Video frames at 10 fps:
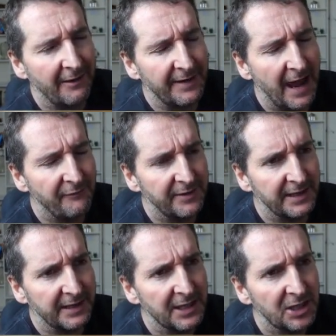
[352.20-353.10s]

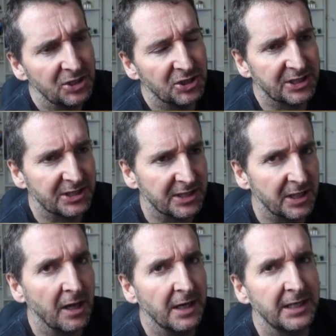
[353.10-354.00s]
everything just
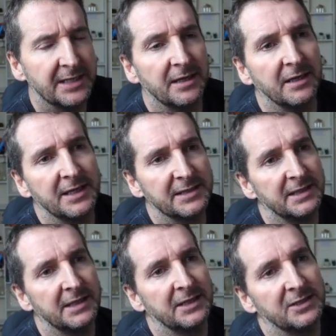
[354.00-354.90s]
slightly tight,
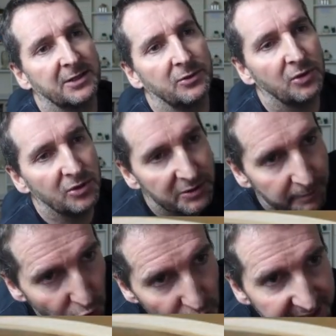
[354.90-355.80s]
so you can just
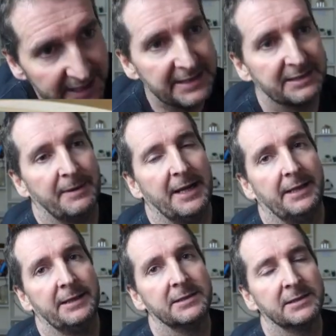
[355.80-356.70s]
push it into
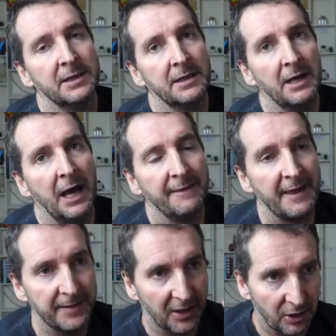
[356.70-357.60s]
place, and
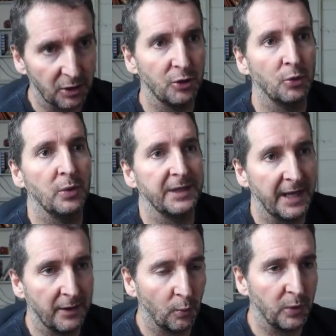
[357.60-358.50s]
then the
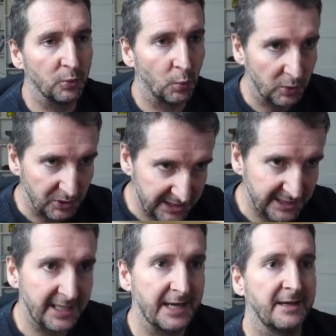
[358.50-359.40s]
glue will
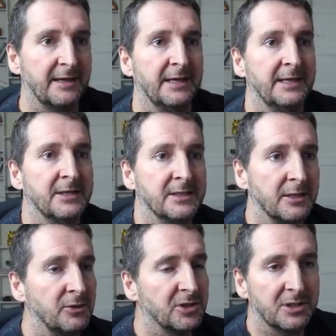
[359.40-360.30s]
stick.
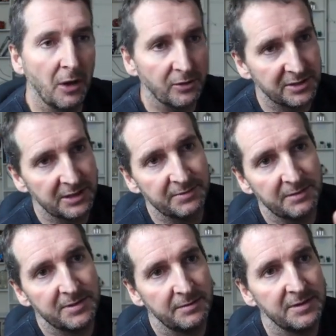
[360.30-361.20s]
So you just go tip,
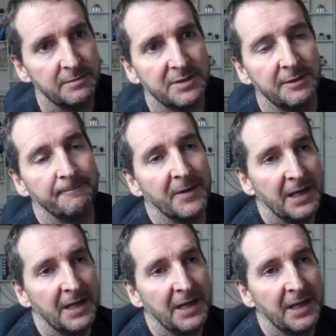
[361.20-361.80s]
tip, tip, tip, tip.